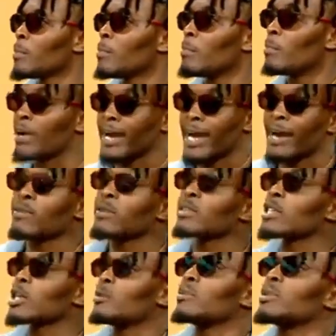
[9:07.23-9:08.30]
But
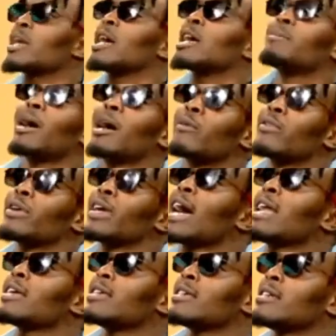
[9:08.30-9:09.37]
everything in my
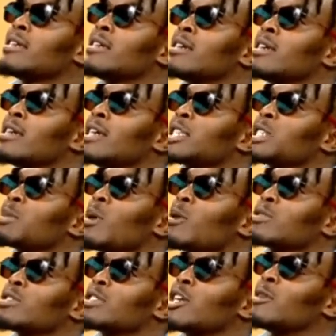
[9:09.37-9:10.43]
reality is supposed
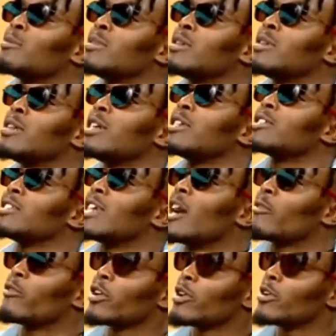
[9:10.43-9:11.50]
to tell me it's not
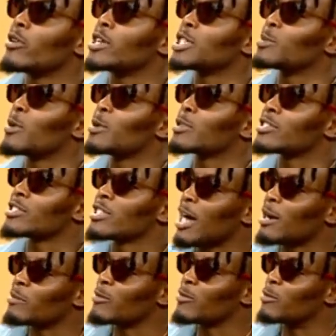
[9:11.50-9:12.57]
real. It's supposed to
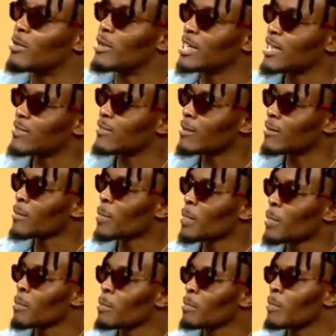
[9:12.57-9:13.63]
stop me from believing.
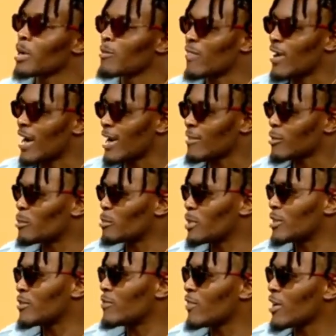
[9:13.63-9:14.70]
But if I have
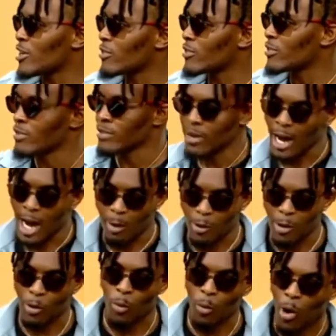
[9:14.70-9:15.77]
complete faith, I'm
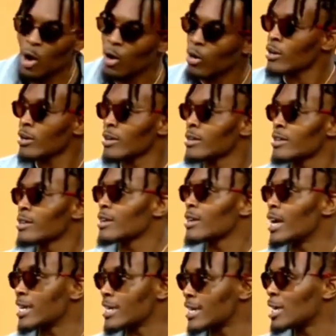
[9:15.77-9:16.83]
going to walk
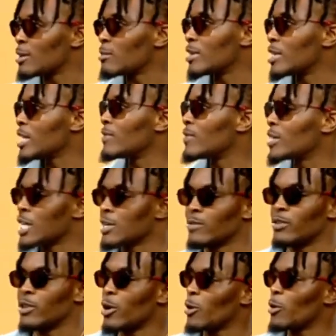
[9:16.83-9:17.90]
and keep believing,
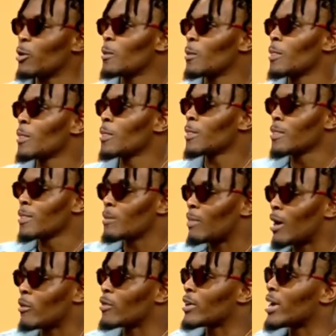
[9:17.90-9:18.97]
even though my
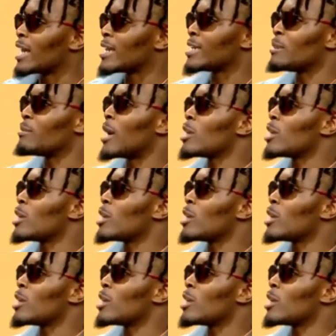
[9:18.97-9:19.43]
reality might